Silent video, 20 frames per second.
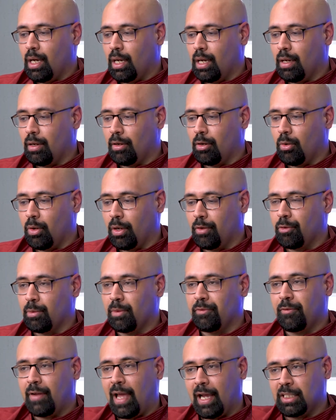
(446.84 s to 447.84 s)
uh, going from
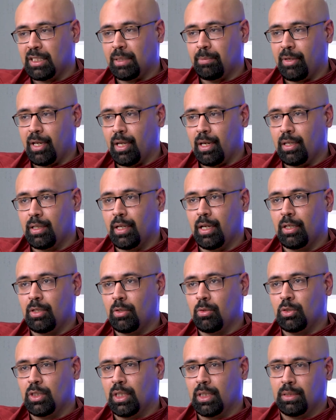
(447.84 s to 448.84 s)
a flagship killer then
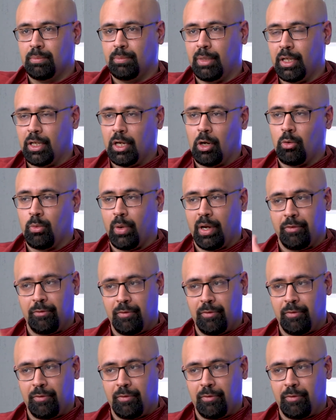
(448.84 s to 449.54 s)
to just being an outright